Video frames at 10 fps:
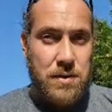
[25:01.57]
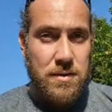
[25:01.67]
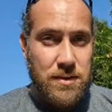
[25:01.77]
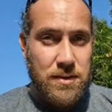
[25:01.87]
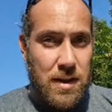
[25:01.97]

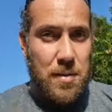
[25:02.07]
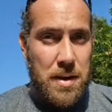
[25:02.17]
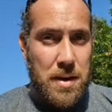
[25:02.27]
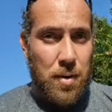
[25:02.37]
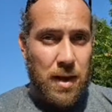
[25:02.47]
That's a lot of
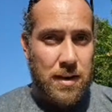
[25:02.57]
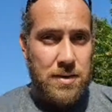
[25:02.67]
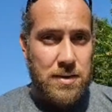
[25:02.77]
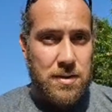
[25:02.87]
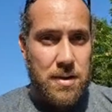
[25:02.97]
people,
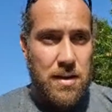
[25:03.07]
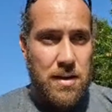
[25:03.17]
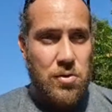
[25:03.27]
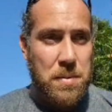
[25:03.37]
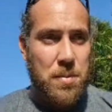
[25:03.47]
guys.
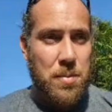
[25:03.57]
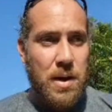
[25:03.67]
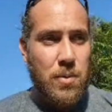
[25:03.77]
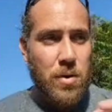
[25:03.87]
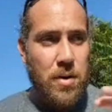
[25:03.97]
These are people
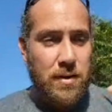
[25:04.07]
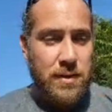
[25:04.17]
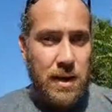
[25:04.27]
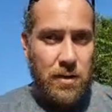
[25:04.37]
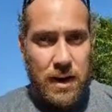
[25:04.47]
that were
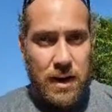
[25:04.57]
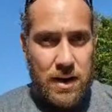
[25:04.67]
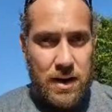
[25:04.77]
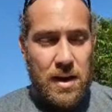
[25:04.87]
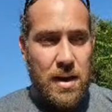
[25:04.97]

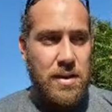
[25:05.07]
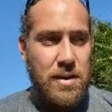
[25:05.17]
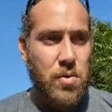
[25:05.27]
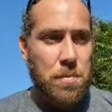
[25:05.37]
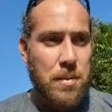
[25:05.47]
interrogated.
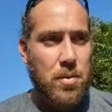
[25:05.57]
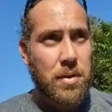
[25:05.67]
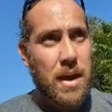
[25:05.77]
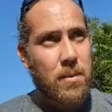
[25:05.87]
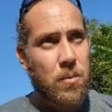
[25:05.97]
These are people
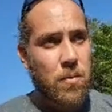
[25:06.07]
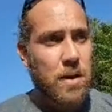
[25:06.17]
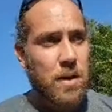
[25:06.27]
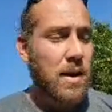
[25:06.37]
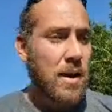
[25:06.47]
that
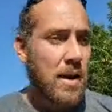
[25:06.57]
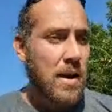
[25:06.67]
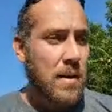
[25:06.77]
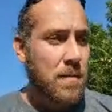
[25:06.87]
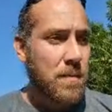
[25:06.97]

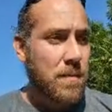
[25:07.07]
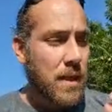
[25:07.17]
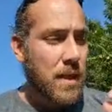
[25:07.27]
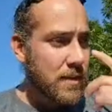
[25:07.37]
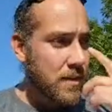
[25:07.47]

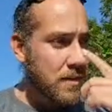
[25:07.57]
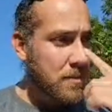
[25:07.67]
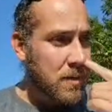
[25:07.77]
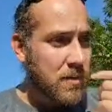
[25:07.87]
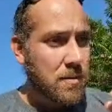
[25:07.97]
that's
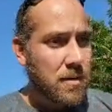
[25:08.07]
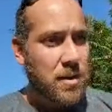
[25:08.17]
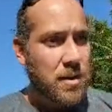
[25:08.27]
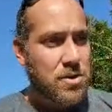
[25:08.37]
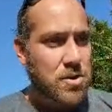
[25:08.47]

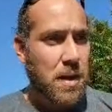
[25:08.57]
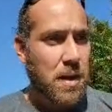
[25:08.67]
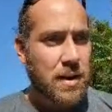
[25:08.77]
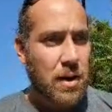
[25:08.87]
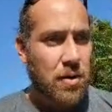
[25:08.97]
not just being
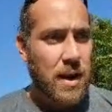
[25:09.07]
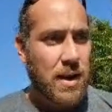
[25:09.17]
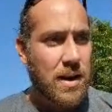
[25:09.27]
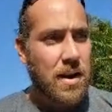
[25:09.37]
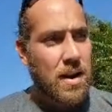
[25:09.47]

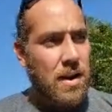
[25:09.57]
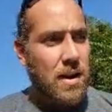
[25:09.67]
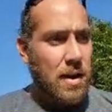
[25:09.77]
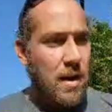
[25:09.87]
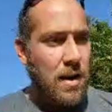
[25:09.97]
interrogated.
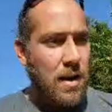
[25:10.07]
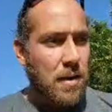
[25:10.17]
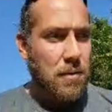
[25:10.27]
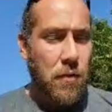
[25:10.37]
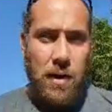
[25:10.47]
They
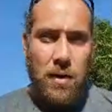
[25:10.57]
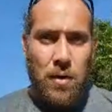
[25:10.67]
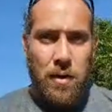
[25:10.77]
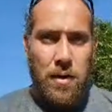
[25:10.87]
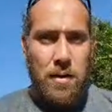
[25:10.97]

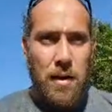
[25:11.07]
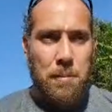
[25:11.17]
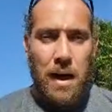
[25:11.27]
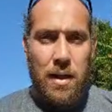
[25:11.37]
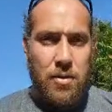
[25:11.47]
failed a
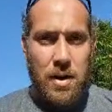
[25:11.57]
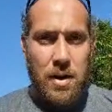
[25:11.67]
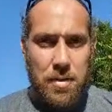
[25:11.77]
polygraph.